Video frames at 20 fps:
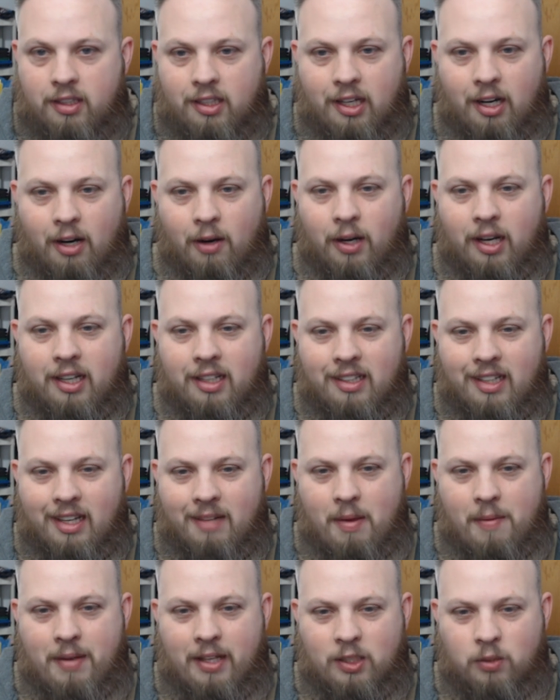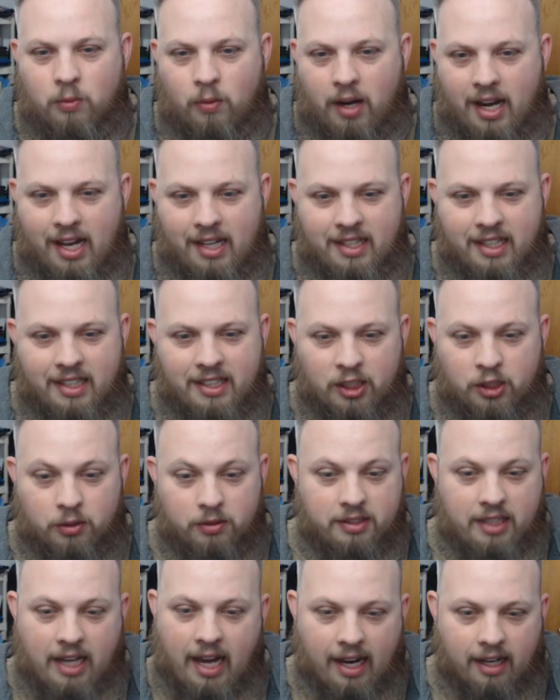you know? And maybe that's why I had the additional
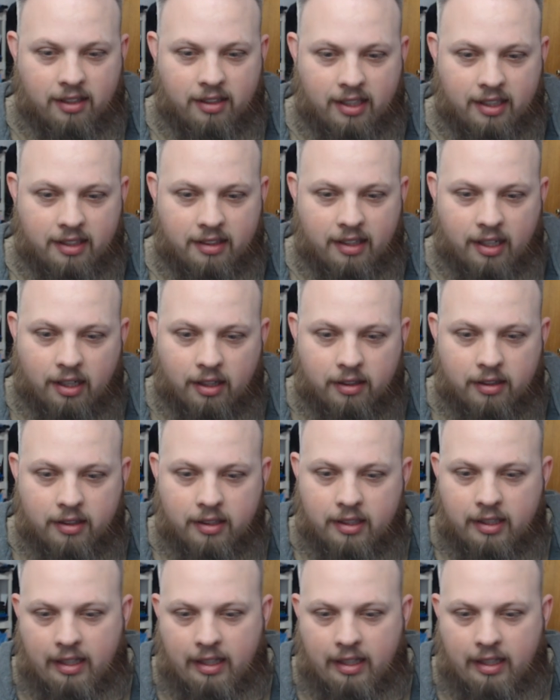tagline there.